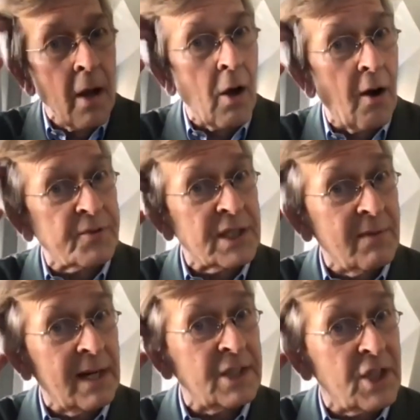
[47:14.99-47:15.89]
of
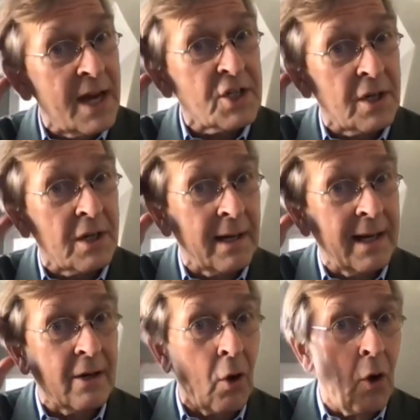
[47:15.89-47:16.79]
civilization
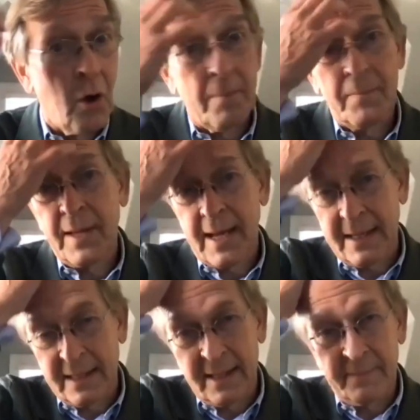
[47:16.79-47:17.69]
in law
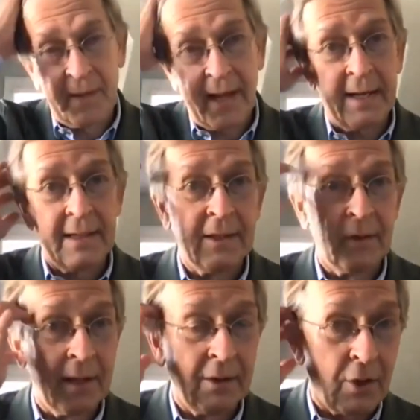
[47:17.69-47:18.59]
and
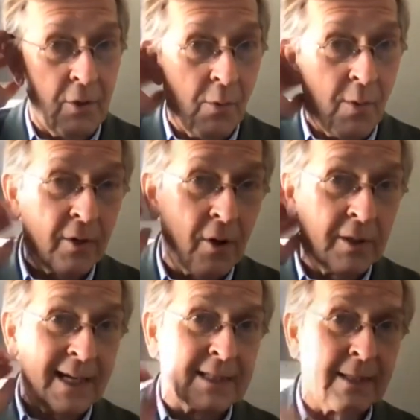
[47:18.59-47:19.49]
in the UN
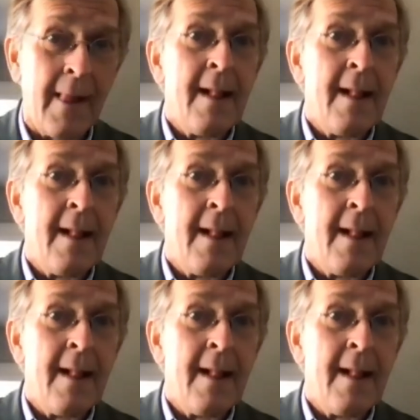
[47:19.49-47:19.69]
context,